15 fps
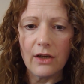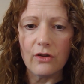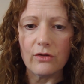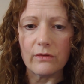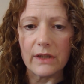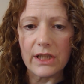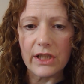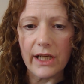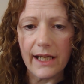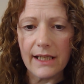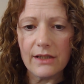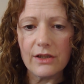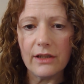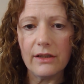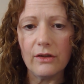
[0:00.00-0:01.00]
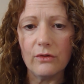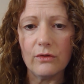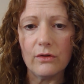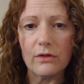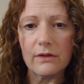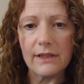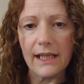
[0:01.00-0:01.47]
or a change in
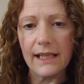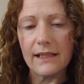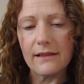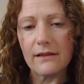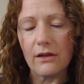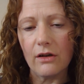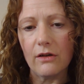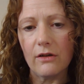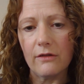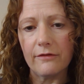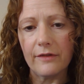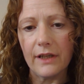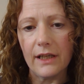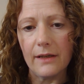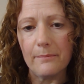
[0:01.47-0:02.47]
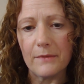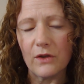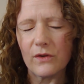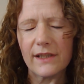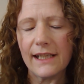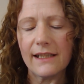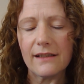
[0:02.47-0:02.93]
your taste of your
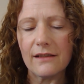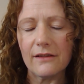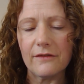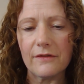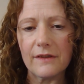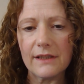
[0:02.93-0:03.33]
sense of